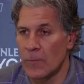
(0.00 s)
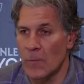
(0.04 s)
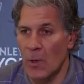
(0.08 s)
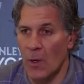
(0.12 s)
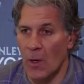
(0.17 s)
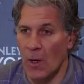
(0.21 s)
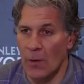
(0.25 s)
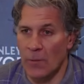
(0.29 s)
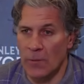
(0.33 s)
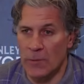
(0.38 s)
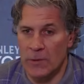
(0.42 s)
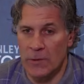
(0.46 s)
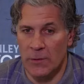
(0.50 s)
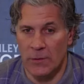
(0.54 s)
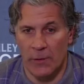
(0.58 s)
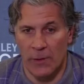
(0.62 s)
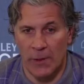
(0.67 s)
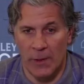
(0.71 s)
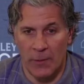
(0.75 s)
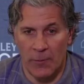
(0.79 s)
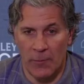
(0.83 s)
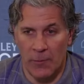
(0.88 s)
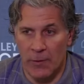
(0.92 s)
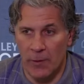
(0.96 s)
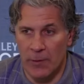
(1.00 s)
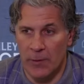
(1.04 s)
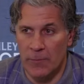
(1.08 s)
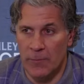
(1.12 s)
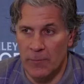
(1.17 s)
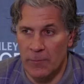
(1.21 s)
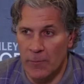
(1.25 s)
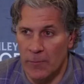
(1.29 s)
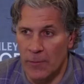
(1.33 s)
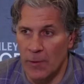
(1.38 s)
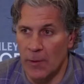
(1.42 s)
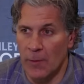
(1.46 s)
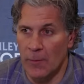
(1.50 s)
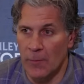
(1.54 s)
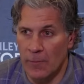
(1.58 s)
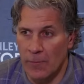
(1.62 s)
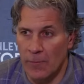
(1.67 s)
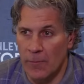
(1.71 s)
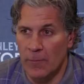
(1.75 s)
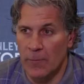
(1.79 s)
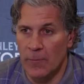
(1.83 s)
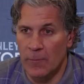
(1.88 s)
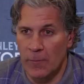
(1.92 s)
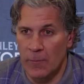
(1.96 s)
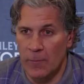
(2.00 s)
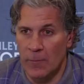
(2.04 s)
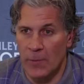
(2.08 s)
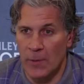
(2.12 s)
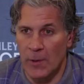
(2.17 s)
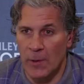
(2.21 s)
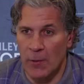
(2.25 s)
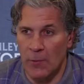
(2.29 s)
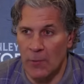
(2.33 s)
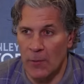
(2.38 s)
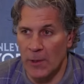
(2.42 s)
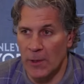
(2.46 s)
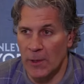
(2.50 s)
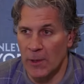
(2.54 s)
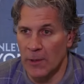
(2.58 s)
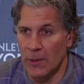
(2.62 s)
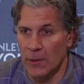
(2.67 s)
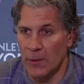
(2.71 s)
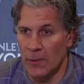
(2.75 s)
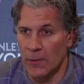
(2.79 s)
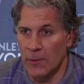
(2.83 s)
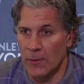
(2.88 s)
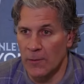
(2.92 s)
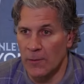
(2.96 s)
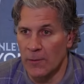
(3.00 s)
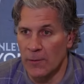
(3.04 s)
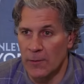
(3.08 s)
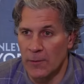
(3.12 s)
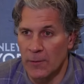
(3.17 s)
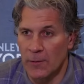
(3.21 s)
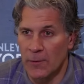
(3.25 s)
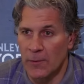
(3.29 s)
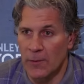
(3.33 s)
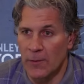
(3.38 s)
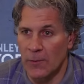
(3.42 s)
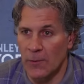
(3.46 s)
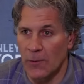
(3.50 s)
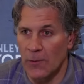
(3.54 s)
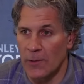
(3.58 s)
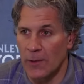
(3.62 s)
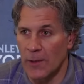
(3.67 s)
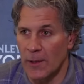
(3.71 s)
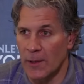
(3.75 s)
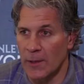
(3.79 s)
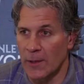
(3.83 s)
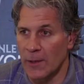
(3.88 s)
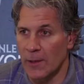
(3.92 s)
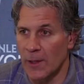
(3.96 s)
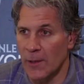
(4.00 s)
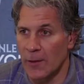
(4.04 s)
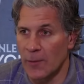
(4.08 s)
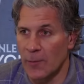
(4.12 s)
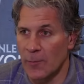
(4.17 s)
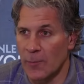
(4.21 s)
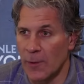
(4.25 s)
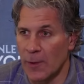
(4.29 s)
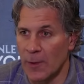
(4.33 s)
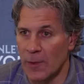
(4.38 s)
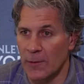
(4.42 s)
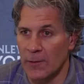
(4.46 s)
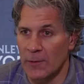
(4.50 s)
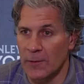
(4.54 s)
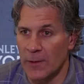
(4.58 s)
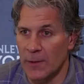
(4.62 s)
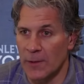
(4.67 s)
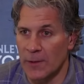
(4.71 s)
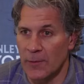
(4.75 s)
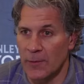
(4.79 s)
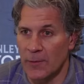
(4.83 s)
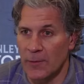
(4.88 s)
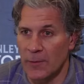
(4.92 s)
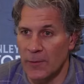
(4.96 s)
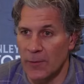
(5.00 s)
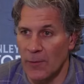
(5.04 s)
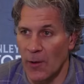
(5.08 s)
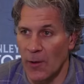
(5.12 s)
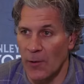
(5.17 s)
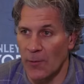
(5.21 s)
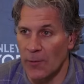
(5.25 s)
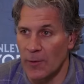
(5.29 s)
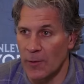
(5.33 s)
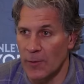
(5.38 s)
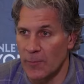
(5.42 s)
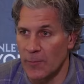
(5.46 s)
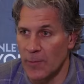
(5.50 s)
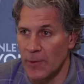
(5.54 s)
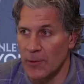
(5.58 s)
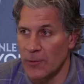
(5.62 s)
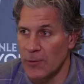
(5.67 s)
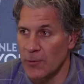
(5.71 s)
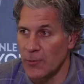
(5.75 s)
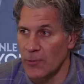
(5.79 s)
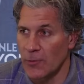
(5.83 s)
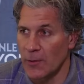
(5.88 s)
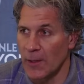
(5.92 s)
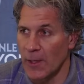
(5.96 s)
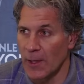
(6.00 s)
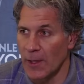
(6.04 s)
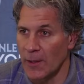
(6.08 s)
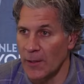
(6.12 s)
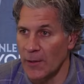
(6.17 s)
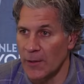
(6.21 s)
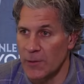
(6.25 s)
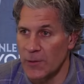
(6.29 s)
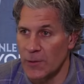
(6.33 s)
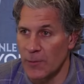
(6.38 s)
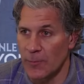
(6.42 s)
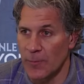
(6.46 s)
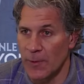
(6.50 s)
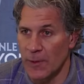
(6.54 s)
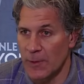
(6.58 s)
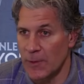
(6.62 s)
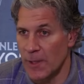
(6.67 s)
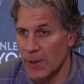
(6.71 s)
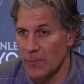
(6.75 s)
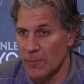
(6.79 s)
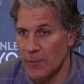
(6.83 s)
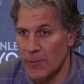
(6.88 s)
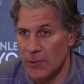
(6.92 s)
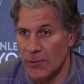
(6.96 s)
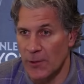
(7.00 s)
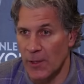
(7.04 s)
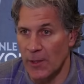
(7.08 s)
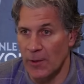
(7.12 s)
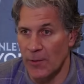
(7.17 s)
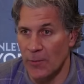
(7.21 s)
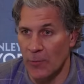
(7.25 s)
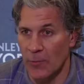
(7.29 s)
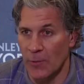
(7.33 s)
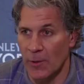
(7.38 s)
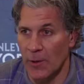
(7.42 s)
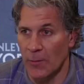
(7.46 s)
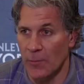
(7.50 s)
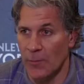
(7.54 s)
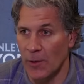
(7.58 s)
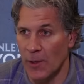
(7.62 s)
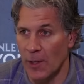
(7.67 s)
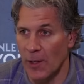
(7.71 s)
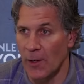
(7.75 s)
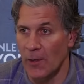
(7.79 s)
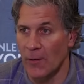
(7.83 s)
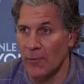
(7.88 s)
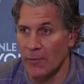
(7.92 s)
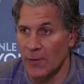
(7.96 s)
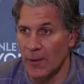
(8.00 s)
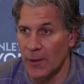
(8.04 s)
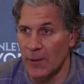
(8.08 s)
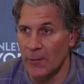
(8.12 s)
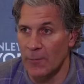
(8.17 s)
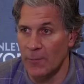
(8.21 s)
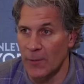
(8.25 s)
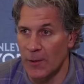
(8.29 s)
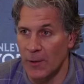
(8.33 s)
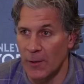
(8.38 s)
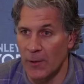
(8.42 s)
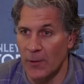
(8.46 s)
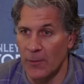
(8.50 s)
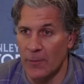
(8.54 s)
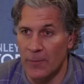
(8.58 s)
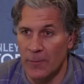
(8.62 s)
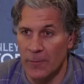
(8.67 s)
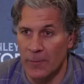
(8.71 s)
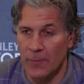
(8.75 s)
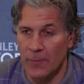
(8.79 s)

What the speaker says: No, I was okay with it, yeah. Yeah, what are you going to do? Go take another penalty that you've already been shorthanded so many times. You're trying to win a playoff game, you know?